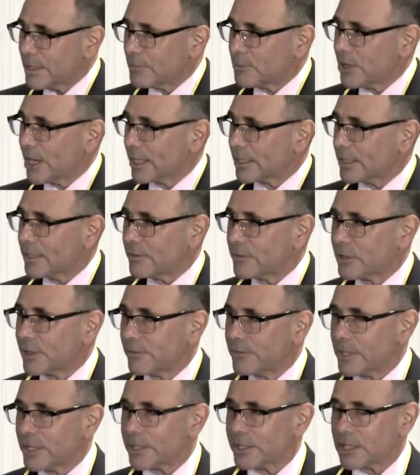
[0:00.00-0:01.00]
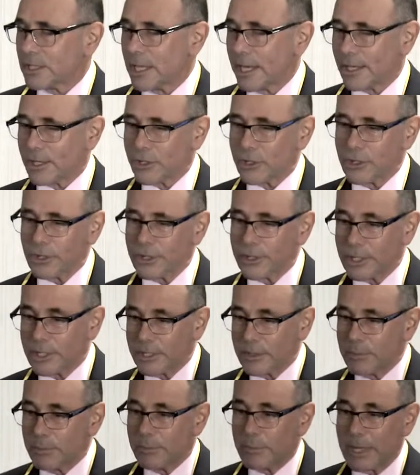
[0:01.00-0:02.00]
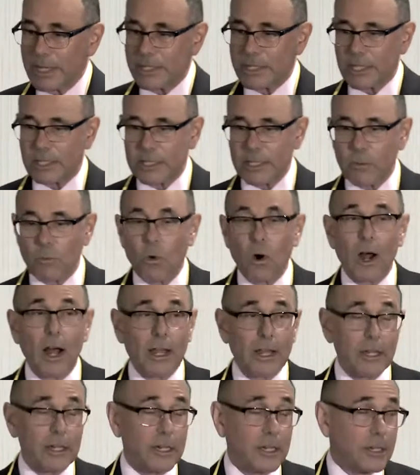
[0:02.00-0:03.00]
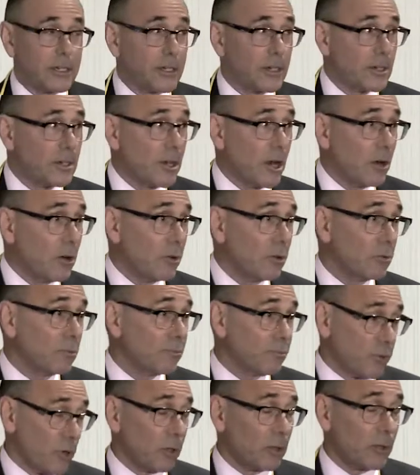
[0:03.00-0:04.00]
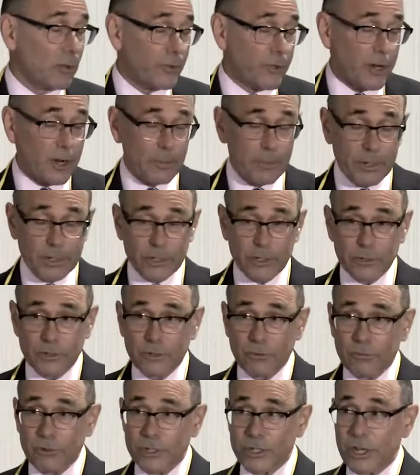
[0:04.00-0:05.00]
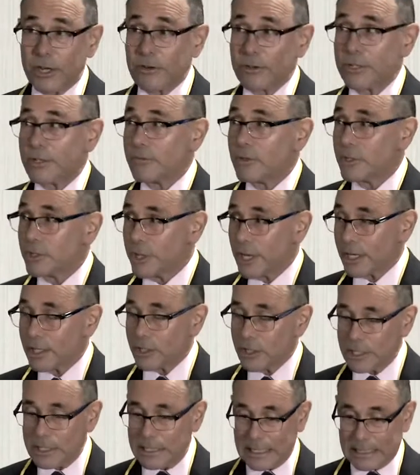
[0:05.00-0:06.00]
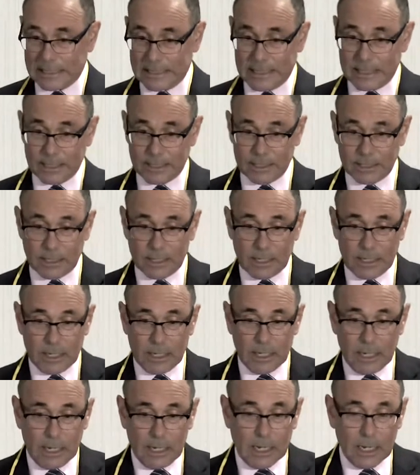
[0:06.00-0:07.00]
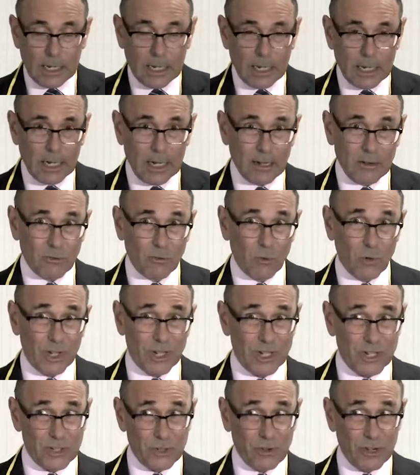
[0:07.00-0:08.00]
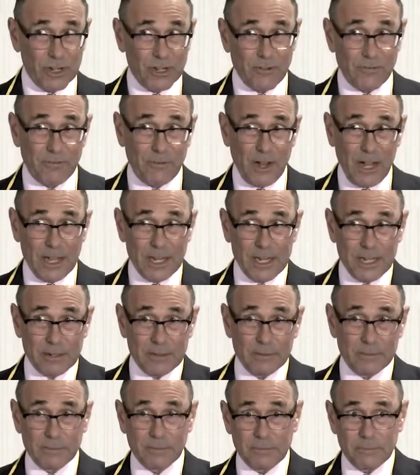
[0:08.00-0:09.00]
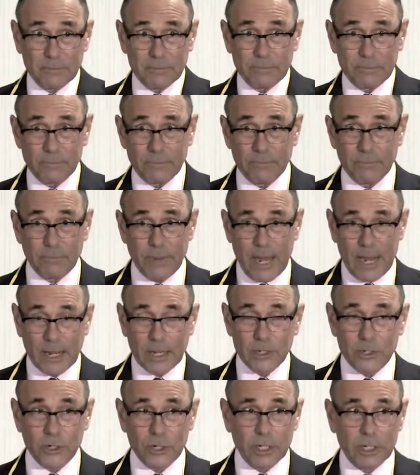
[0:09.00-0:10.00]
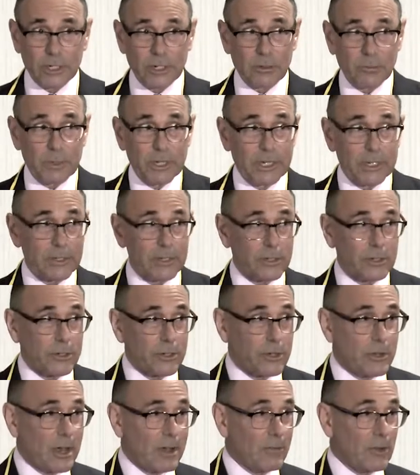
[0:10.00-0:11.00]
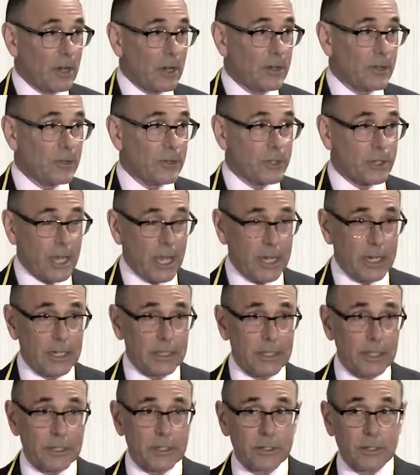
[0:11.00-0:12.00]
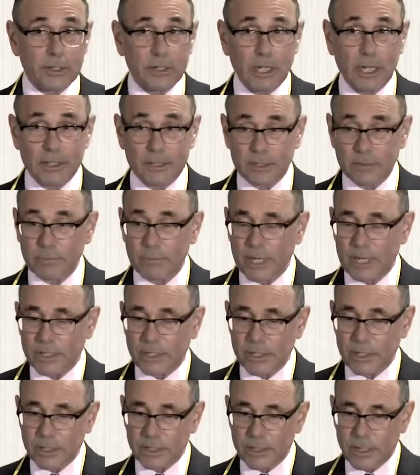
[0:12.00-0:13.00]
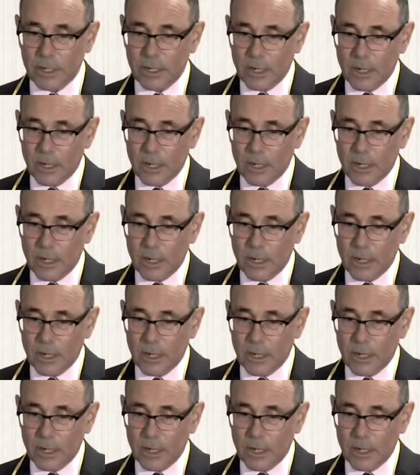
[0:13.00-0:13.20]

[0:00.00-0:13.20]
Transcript: objectives of this lecture is basically why you need to know prolotherapy to do regenerative injection techniques. We're going to sort of define it and package it a little bit so you have an understanding that's got some basis,